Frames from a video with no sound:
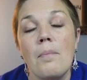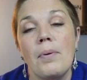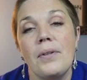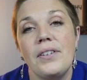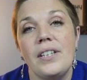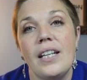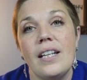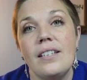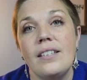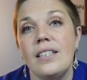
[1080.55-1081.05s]
put
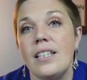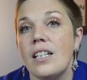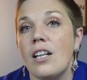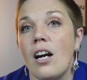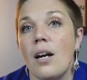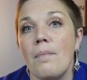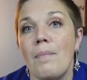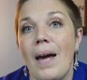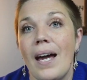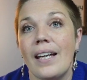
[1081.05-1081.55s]
the SD
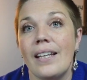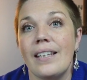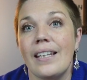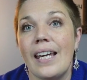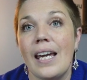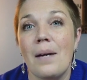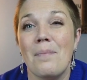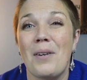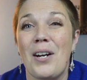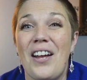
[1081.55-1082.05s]
card back in the
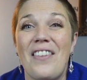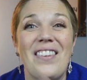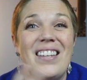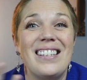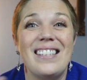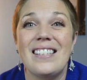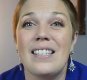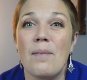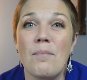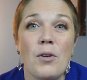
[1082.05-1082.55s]
camera, and
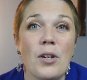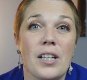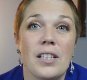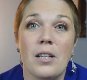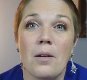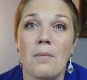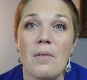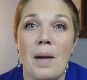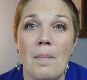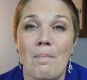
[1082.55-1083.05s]
then somewhere in
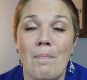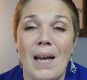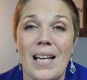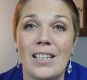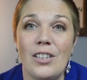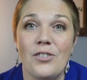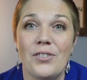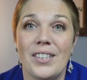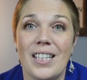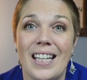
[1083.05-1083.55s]
your
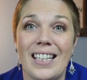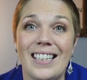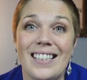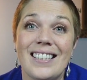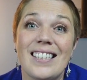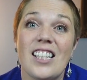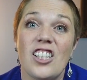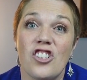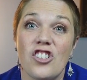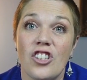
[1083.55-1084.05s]
menu
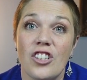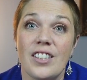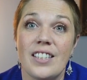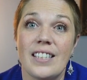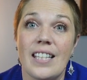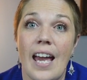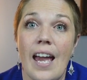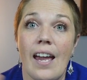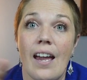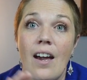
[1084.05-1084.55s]
settings, it should
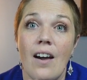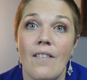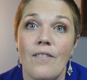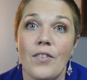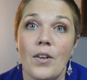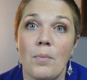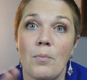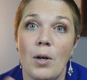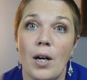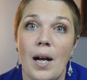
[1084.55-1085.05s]
say
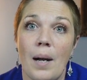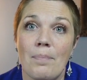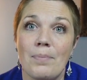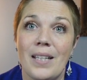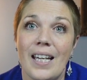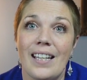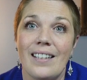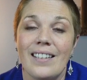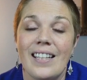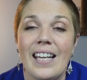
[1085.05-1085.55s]
firmware
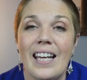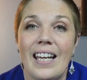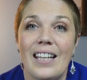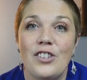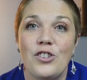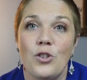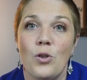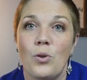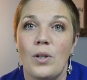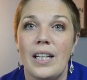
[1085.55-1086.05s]
update.
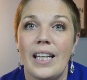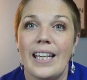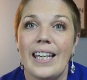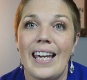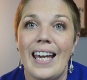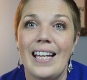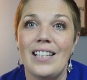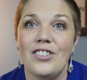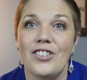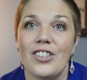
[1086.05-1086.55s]
So click
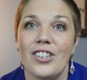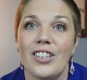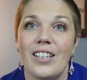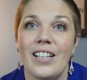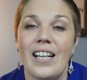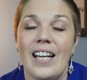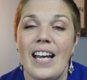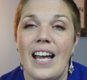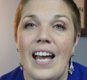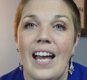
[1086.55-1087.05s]

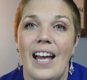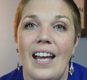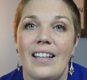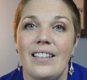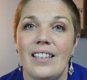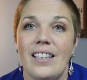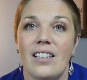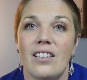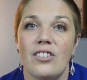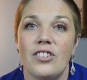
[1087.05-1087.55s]
enter and
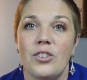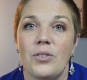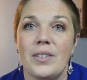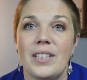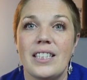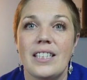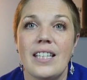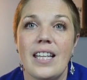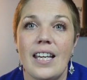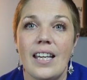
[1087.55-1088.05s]
it'll do
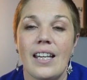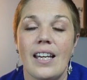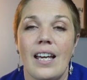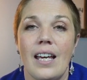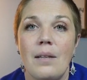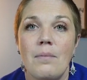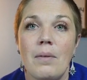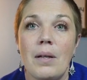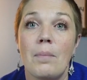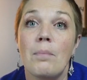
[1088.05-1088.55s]
its thing,
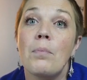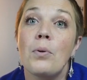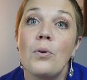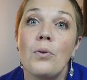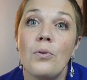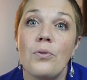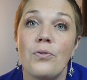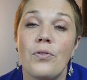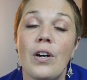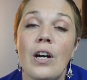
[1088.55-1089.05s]
and then
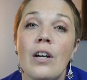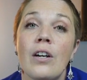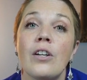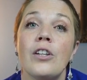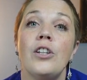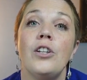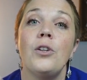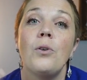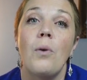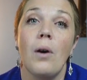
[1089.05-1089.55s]
poof,
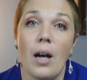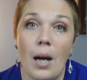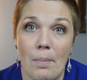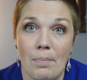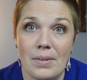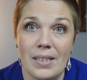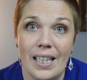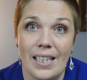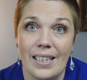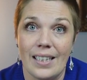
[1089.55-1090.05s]
you are
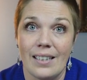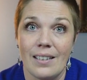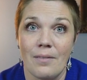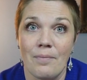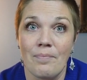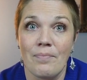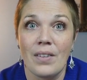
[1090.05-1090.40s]
updated.